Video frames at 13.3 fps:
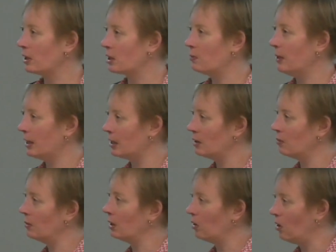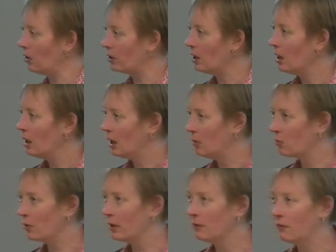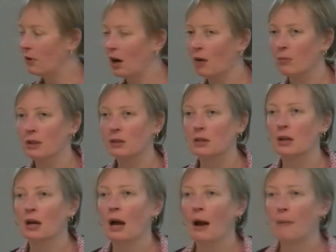expect there to be a lot in marine environments,